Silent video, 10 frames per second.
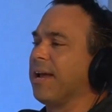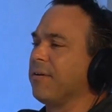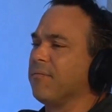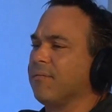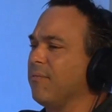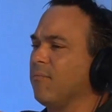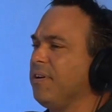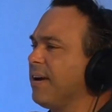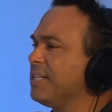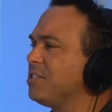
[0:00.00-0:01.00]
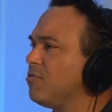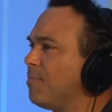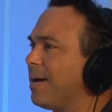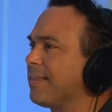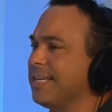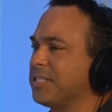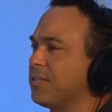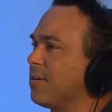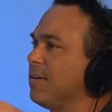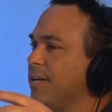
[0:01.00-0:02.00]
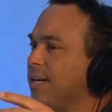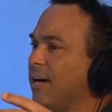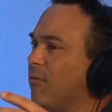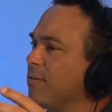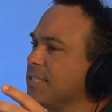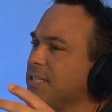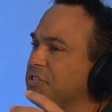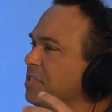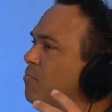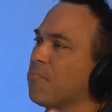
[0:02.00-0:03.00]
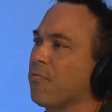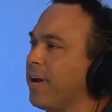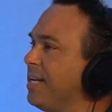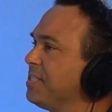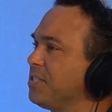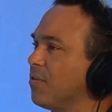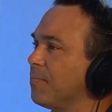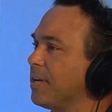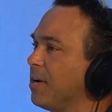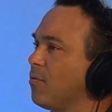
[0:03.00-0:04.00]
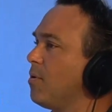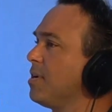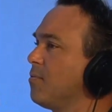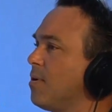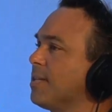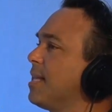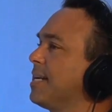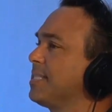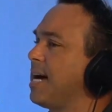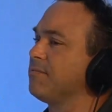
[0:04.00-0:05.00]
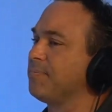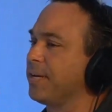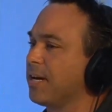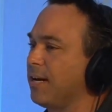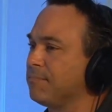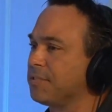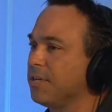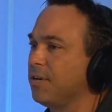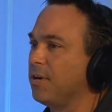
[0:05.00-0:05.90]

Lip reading: Hey, what do you guys do about this? Or all this, there's just more brainstorming. You know, one-to-one a lot of times becomes,